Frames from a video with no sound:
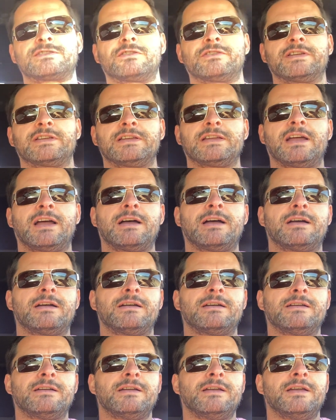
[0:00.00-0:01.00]
so he uh,
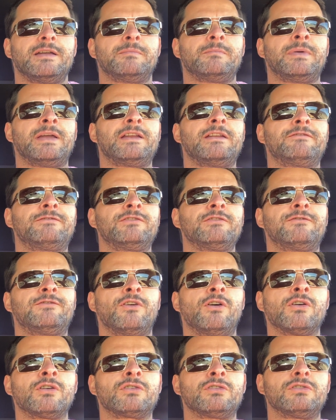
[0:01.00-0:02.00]
made a few
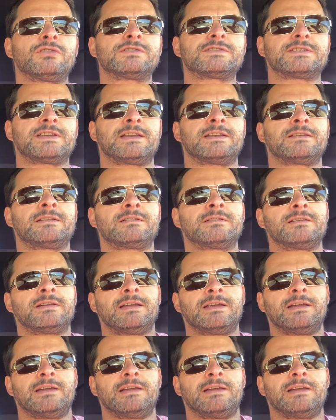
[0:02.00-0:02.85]
phone calls, and